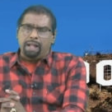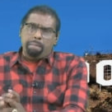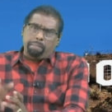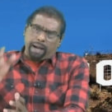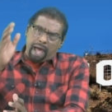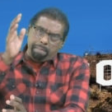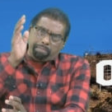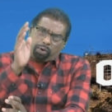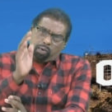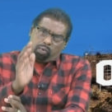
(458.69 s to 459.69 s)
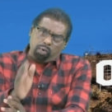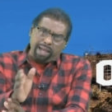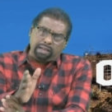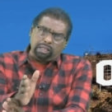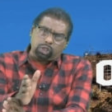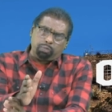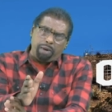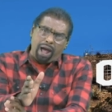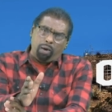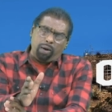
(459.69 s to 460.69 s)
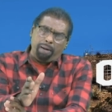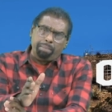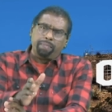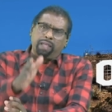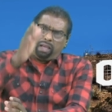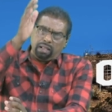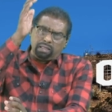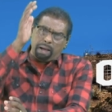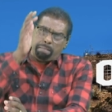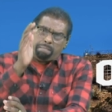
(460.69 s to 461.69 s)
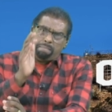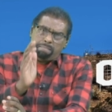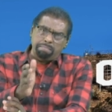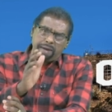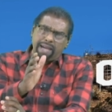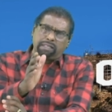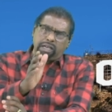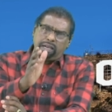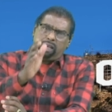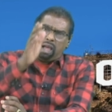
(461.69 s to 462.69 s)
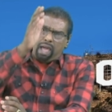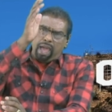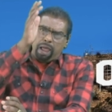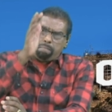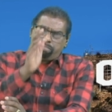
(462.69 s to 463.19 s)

but I break its power in the mighty and